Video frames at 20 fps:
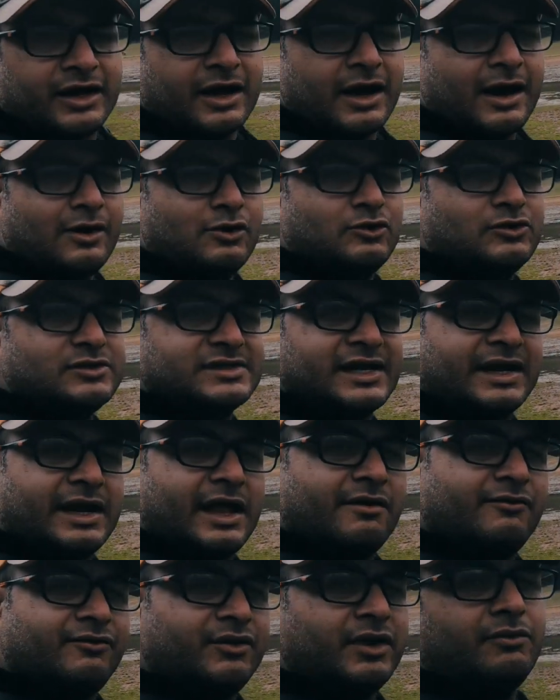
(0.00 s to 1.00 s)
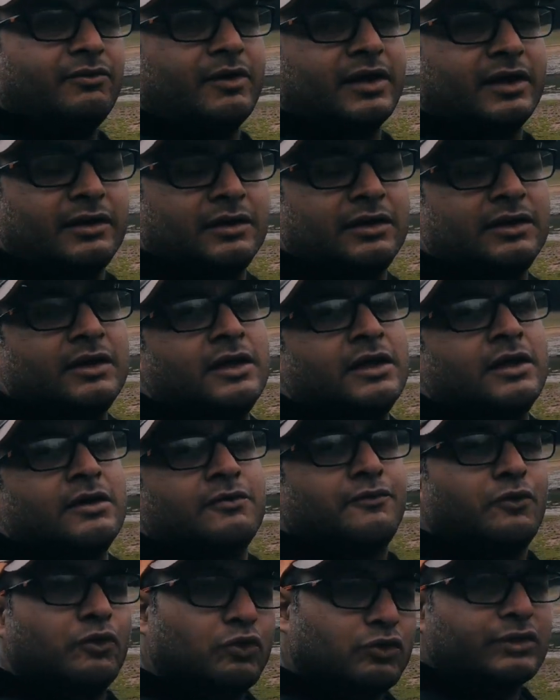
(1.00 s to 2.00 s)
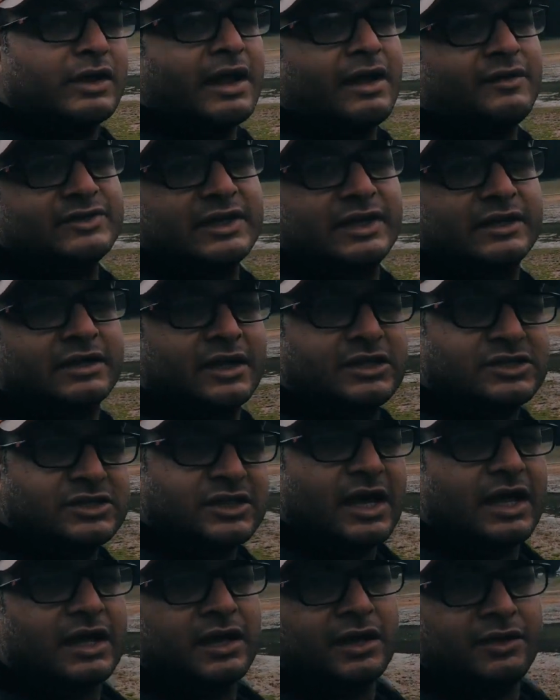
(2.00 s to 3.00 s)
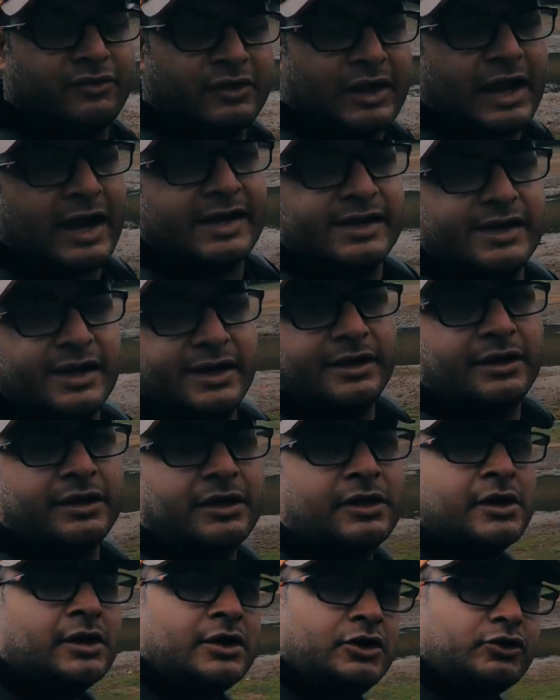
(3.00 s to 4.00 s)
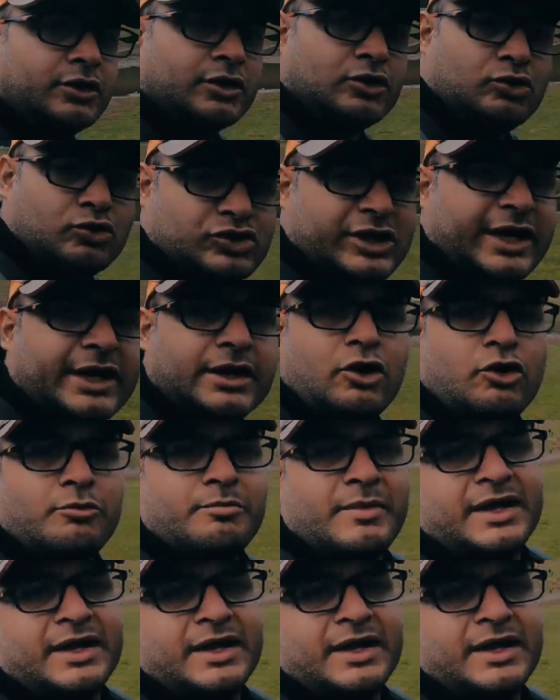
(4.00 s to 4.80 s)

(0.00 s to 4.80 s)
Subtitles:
house that everyone photographs at Khajjiar. Even I did. You can go check it out on my